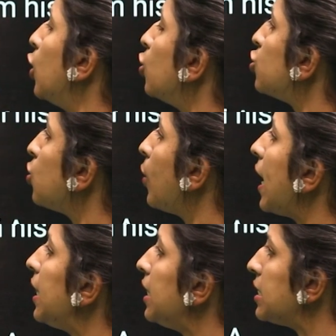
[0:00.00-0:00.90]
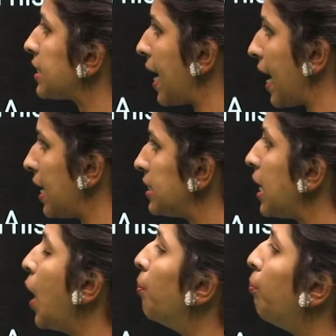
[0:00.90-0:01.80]
So in this case,
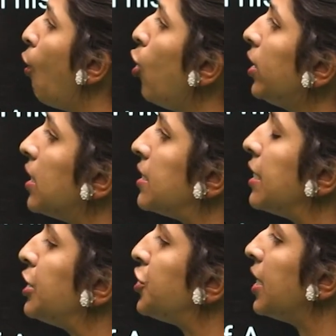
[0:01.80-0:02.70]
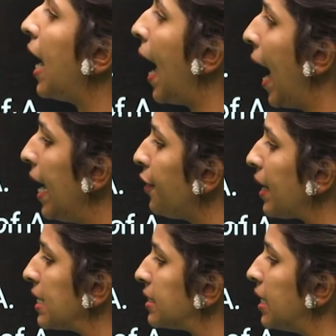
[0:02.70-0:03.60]
both assertion and
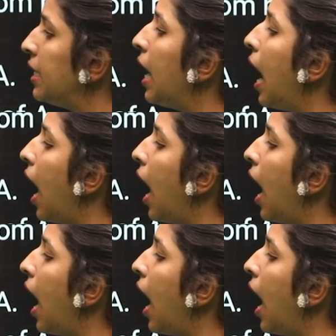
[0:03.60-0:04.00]
reason